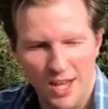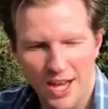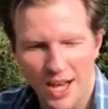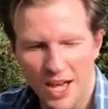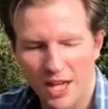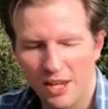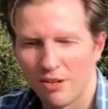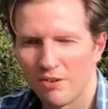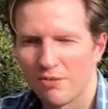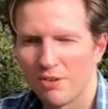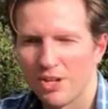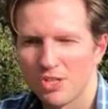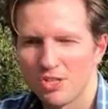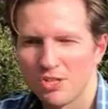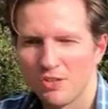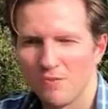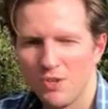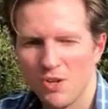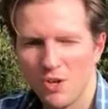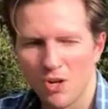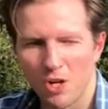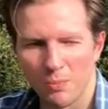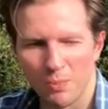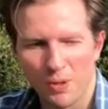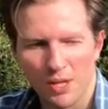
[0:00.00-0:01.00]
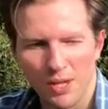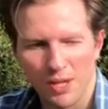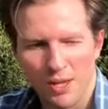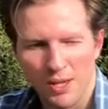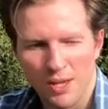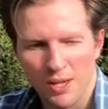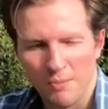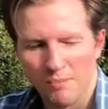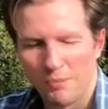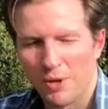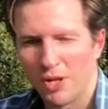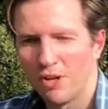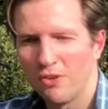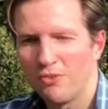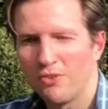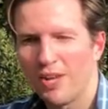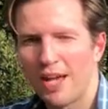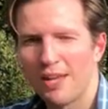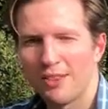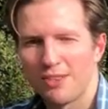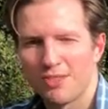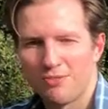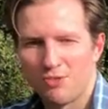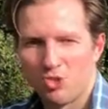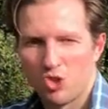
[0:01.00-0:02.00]
and the rest of Europe. But on
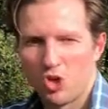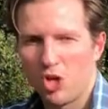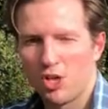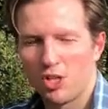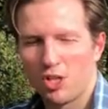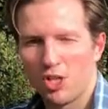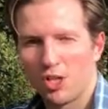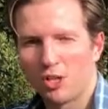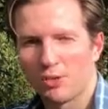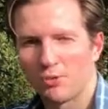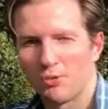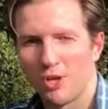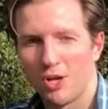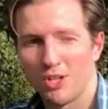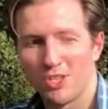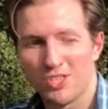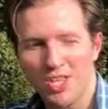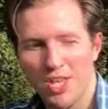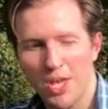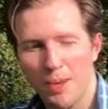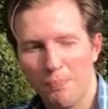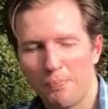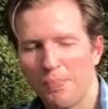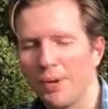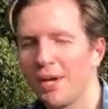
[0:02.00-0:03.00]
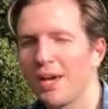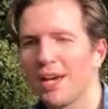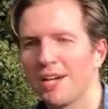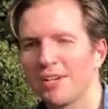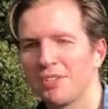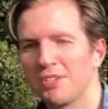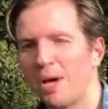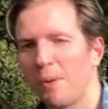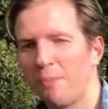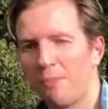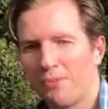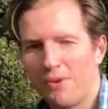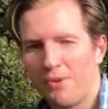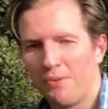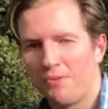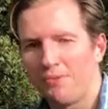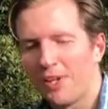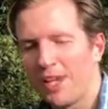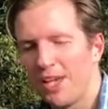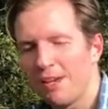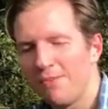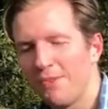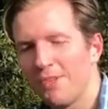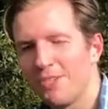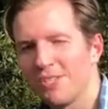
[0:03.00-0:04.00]
that journey across, it picked up the
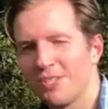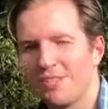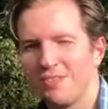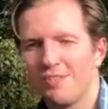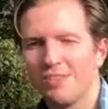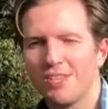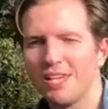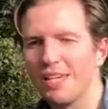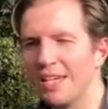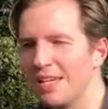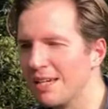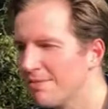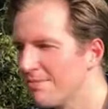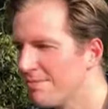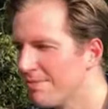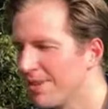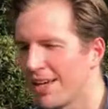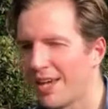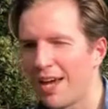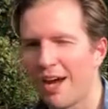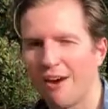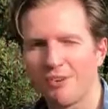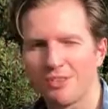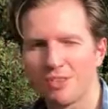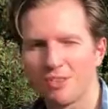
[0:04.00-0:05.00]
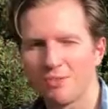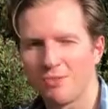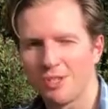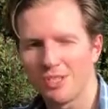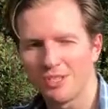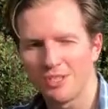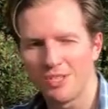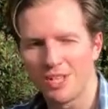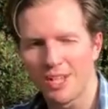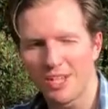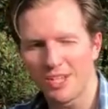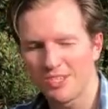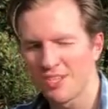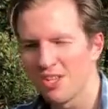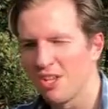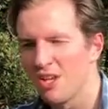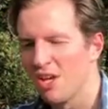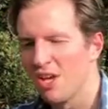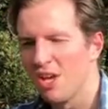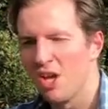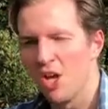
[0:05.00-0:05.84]
flavors and the characteristics